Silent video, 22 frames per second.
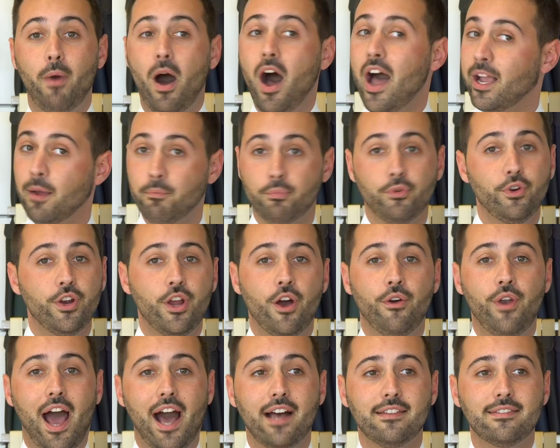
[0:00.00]
buying a
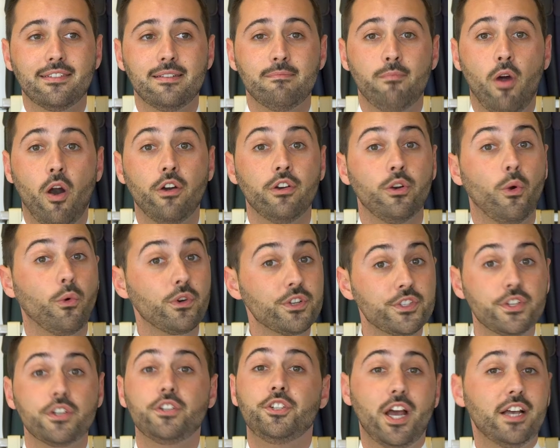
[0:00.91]
pre-owned Aston Martin or
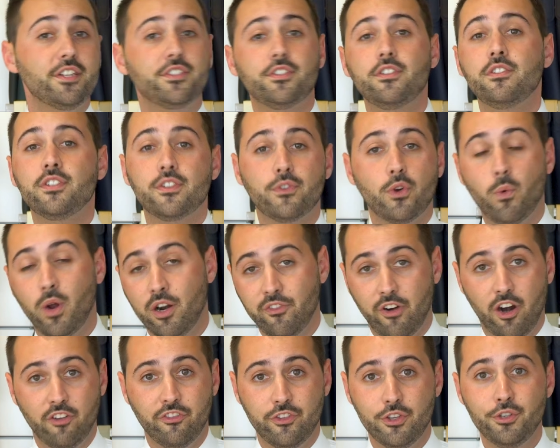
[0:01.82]
suggestions for one
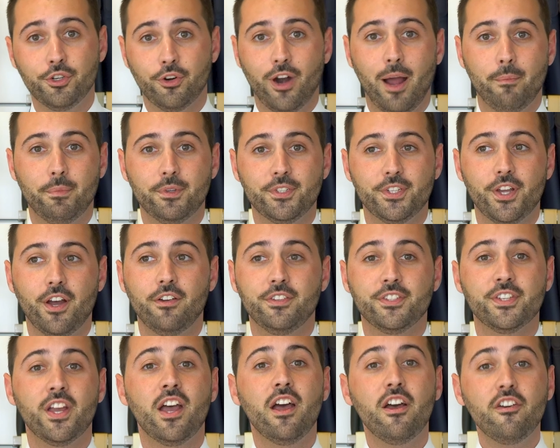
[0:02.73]
of our future
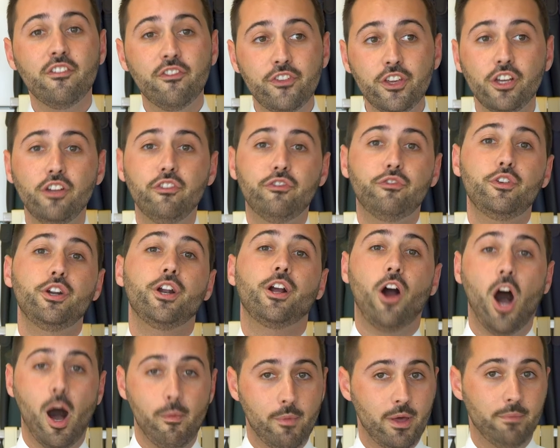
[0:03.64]
episodes, feel free to
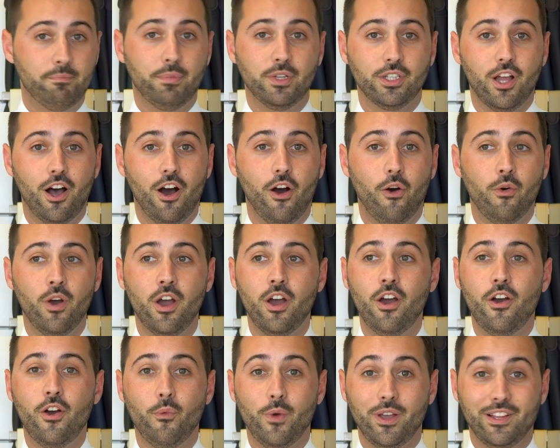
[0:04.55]
comment below.
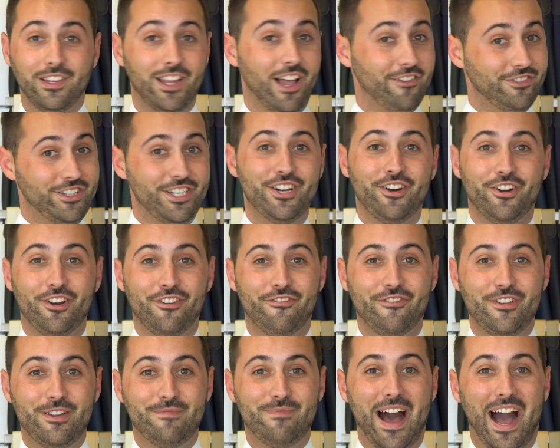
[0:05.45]
We'd love to hear your
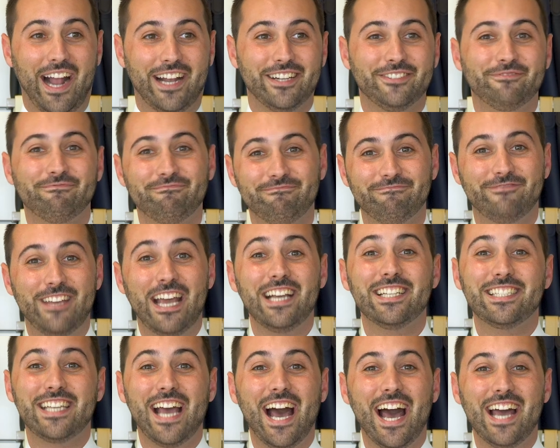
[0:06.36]
feedback.
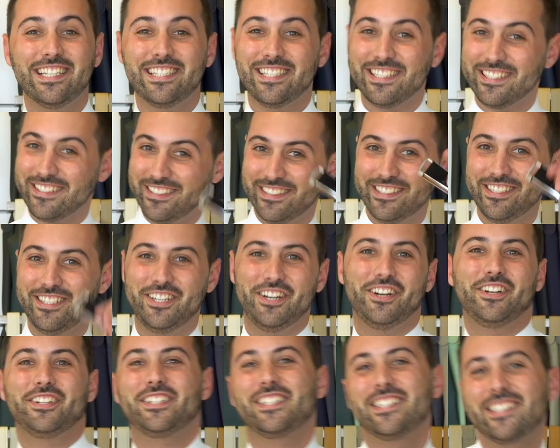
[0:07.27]
Thanks guys.
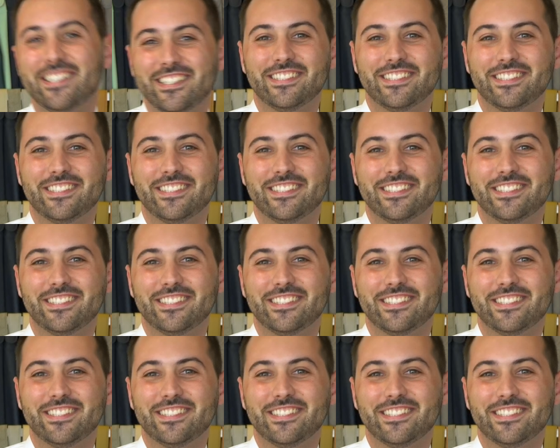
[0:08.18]
Cheers.